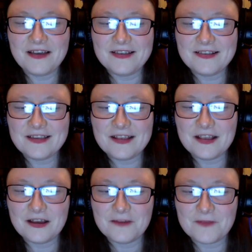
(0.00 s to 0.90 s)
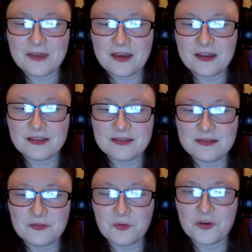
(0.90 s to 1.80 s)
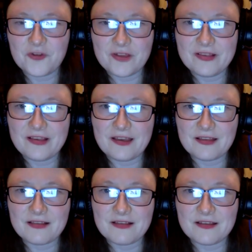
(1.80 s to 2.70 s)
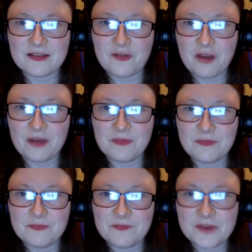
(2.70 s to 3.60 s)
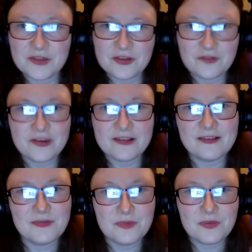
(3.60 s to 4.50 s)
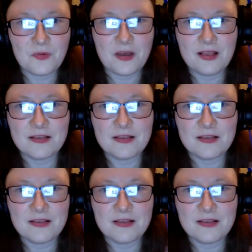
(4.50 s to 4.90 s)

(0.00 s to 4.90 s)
I see a lot of that. The word transcends in crime fiction criticism as well.